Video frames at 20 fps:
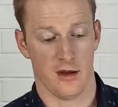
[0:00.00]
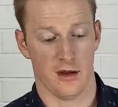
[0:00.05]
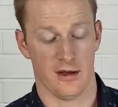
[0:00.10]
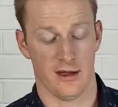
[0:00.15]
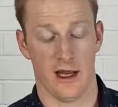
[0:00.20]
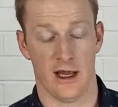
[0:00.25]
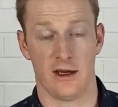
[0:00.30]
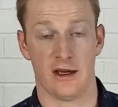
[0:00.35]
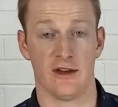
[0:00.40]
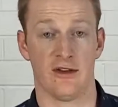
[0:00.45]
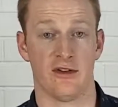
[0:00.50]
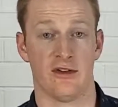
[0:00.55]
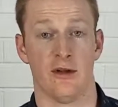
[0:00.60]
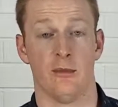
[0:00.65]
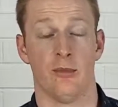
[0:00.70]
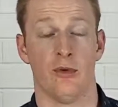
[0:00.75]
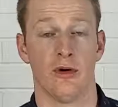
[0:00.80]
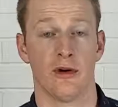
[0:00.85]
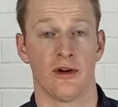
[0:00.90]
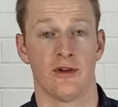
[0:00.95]
Now, it's
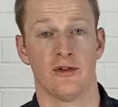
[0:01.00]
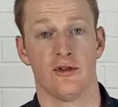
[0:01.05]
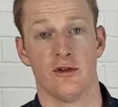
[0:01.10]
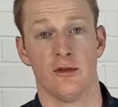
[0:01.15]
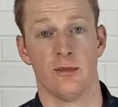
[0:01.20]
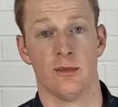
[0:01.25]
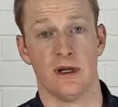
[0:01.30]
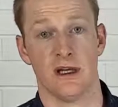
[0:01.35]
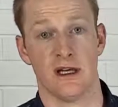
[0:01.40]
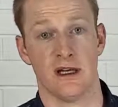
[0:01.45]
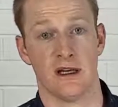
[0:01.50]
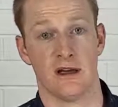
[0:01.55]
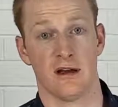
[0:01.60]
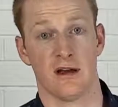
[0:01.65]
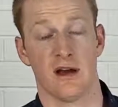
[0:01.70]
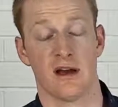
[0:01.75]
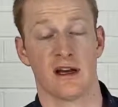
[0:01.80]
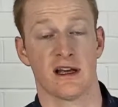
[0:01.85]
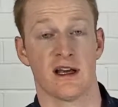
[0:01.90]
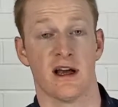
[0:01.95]
important to be
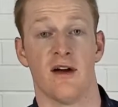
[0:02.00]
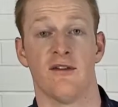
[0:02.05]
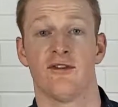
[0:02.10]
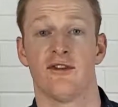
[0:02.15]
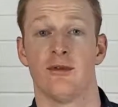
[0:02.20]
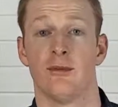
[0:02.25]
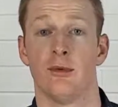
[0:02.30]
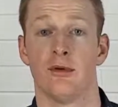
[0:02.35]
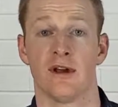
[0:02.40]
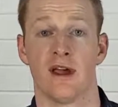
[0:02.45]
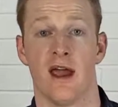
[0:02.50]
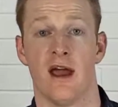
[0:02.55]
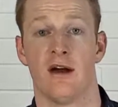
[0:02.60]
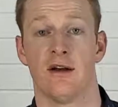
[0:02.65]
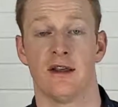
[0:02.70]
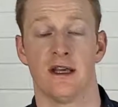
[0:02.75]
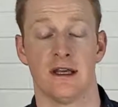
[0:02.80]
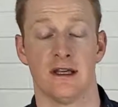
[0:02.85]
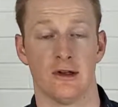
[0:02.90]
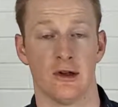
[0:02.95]
kind of comfortable
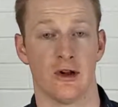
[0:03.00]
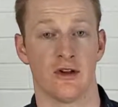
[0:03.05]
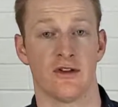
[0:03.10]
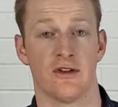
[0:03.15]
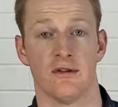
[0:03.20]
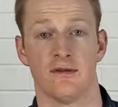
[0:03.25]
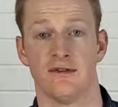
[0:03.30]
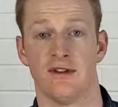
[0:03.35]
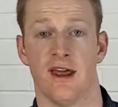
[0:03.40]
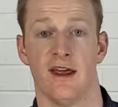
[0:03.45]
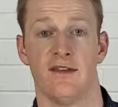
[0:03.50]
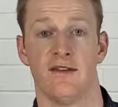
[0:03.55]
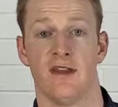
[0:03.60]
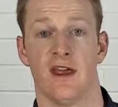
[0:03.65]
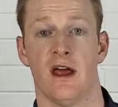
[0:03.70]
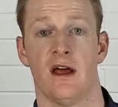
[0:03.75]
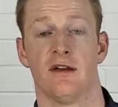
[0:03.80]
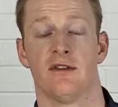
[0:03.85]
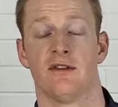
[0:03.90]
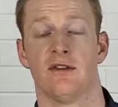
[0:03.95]
counting in lots of
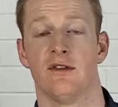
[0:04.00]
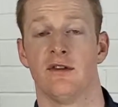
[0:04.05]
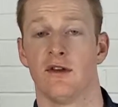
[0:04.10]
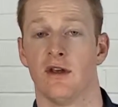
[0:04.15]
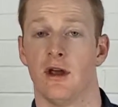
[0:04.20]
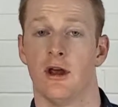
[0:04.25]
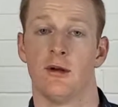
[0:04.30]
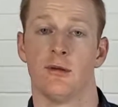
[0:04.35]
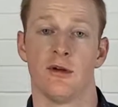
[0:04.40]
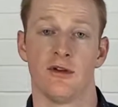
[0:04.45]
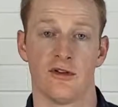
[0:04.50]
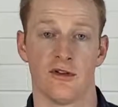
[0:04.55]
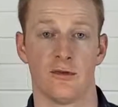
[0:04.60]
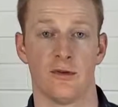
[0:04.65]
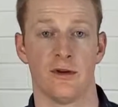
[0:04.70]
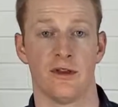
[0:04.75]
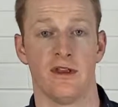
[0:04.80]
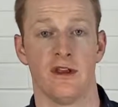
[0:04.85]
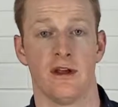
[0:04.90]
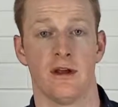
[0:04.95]
10,000s, because if
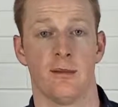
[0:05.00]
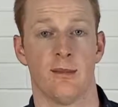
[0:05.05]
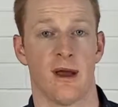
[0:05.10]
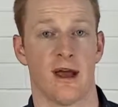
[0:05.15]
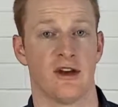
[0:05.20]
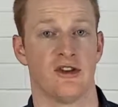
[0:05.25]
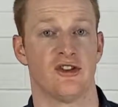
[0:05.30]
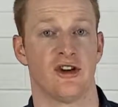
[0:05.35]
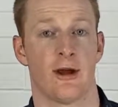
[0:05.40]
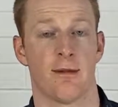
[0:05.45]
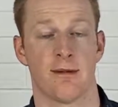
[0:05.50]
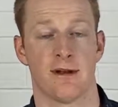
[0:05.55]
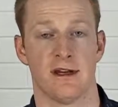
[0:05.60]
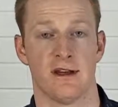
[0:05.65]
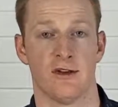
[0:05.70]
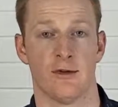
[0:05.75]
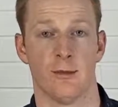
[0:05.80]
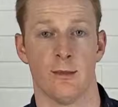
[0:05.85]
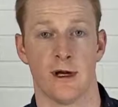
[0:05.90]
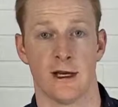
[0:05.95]
we think about
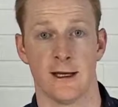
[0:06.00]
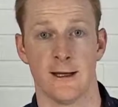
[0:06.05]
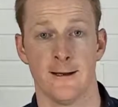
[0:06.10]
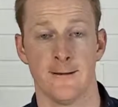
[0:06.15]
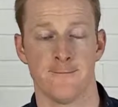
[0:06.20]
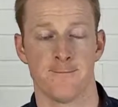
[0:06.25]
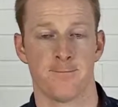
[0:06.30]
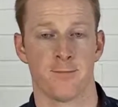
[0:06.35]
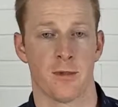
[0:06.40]
Japanese money,